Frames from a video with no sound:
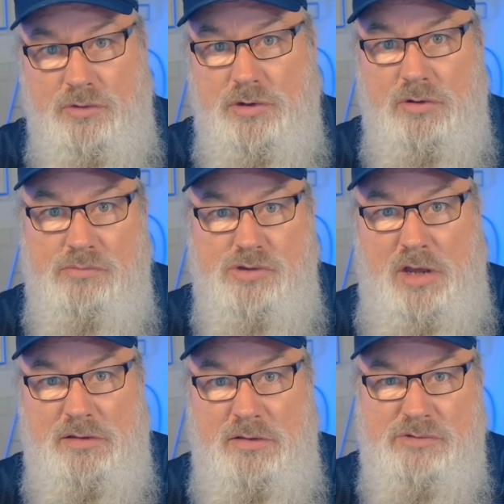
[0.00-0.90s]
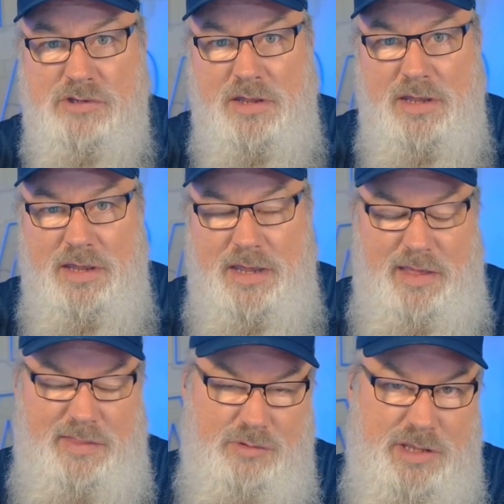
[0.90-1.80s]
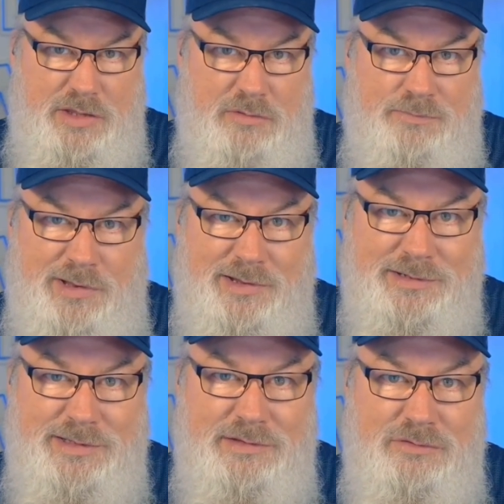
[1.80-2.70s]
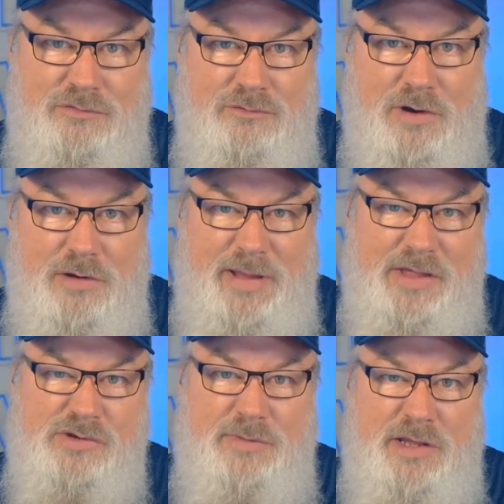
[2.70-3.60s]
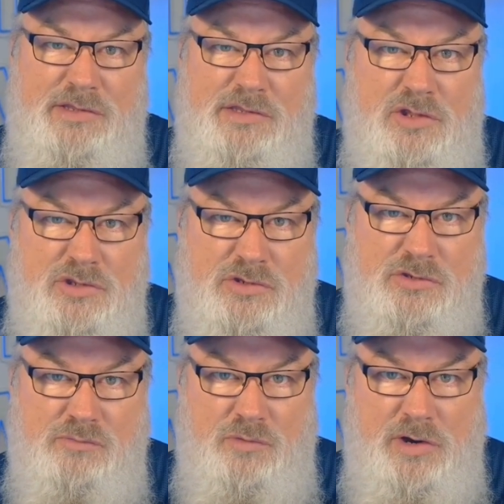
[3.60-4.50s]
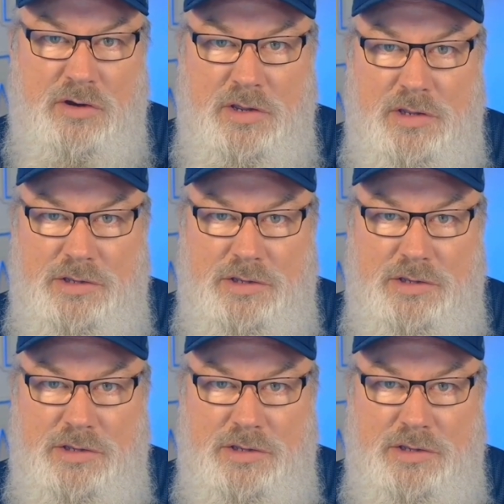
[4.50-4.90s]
What are your objectives? And then we get you plugged into our mastermind sessions where